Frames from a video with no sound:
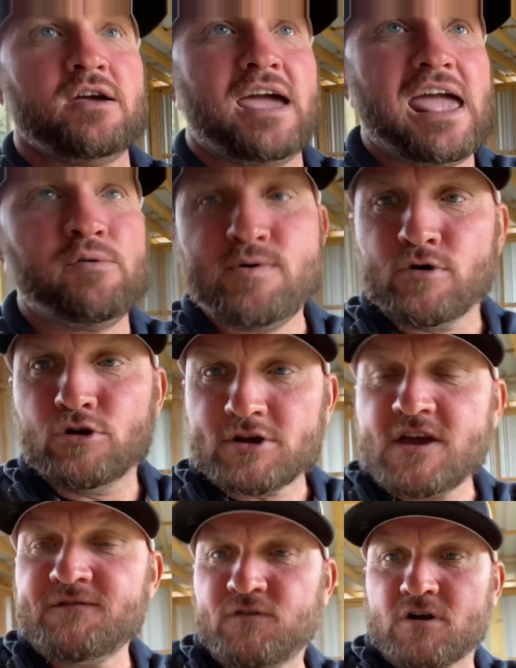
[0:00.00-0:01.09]
and we were
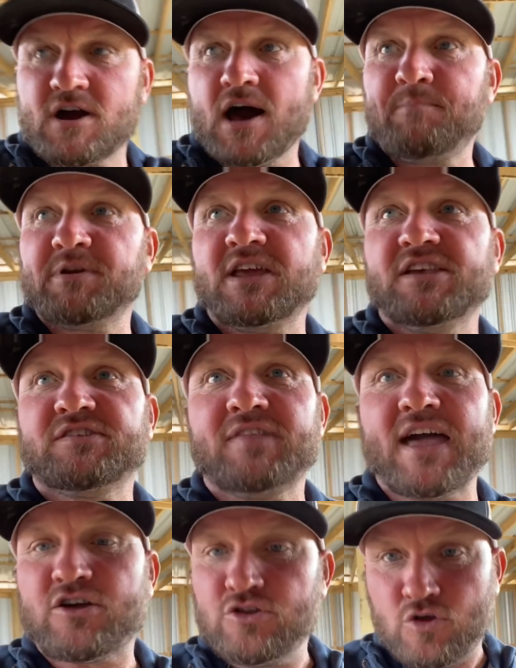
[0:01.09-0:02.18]
looking for companies
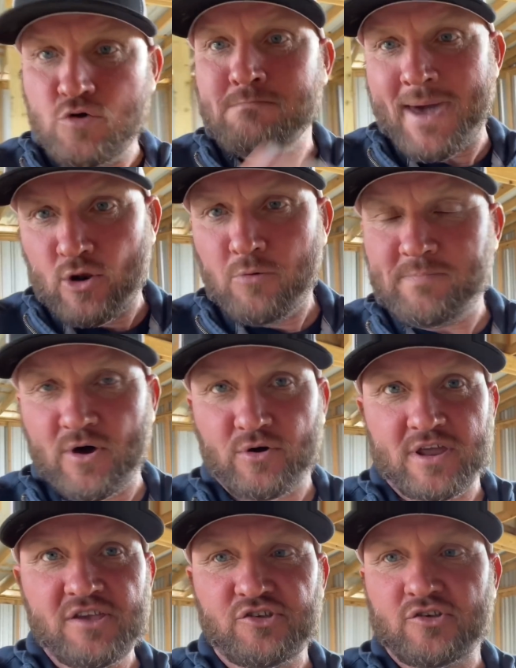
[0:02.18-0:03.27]
that could do metal
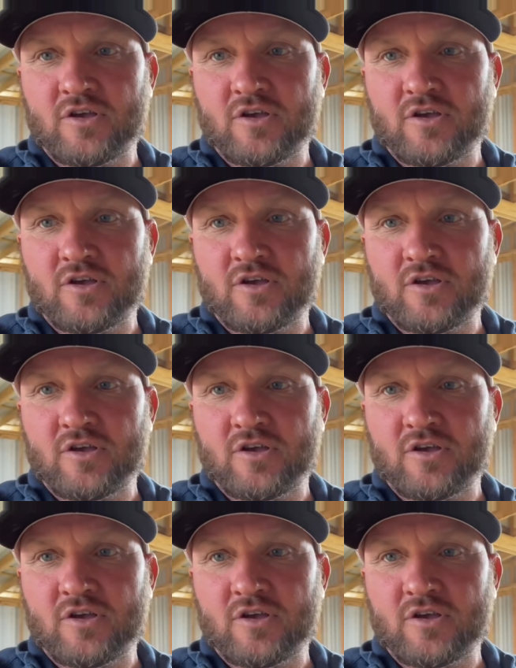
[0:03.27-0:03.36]
buildings.